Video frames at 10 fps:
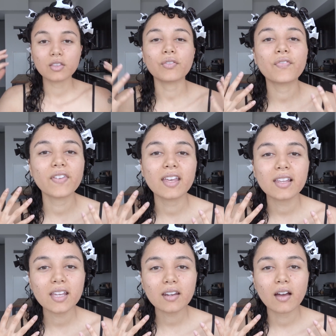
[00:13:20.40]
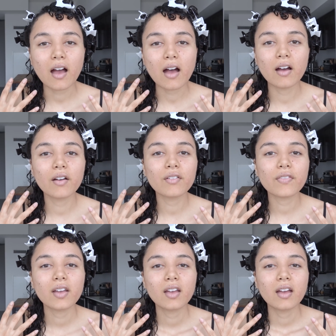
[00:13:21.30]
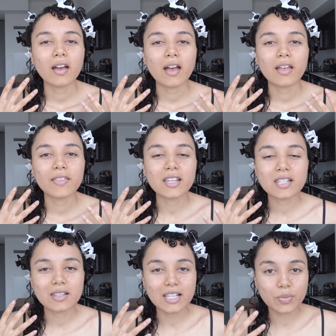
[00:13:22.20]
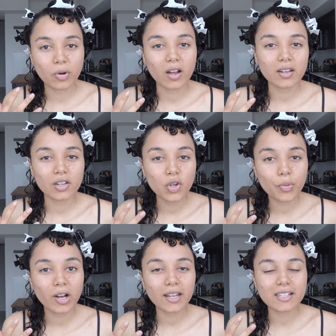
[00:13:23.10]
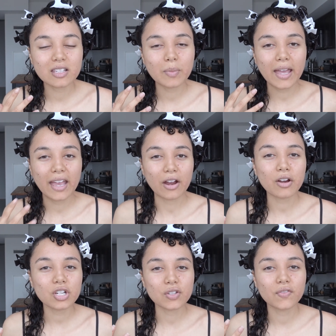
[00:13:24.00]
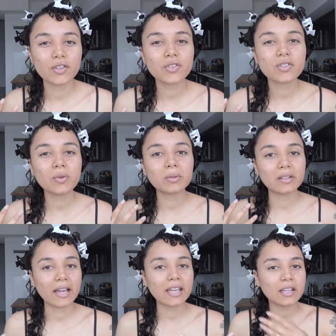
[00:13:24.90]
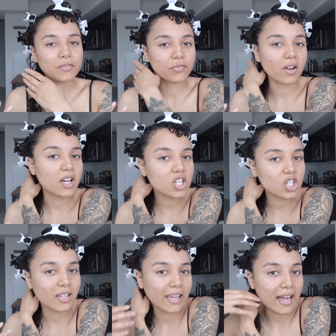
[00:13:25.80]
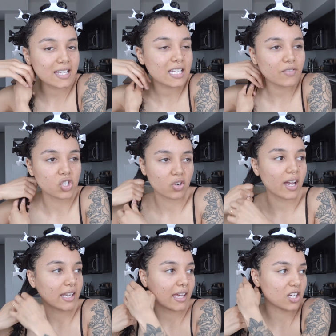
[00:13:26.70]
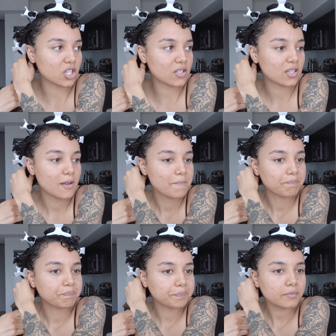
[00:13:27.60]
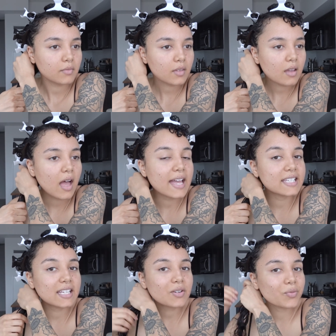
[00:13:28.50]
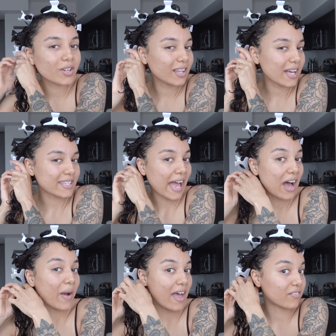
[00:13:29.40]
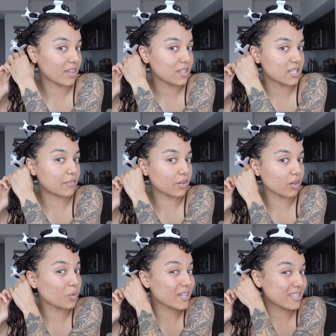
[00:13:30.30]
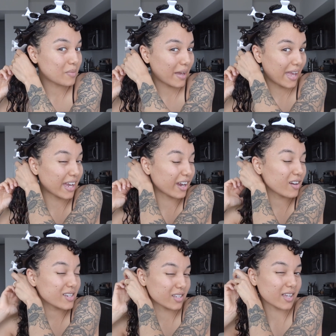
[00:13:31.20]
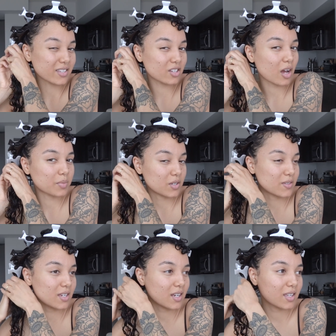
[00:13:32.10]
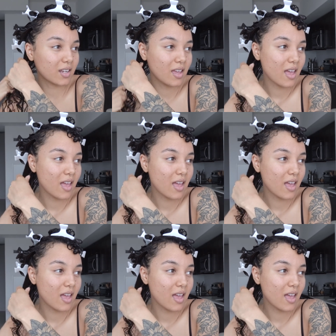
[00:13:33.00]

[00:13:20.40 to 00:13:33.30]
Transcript: the feeling of these new products in my hair just feels so light and fresh. Like, it hasn't even dried yet. I didn't realize how heavy DevaCurl was in my hair until I stopped using it.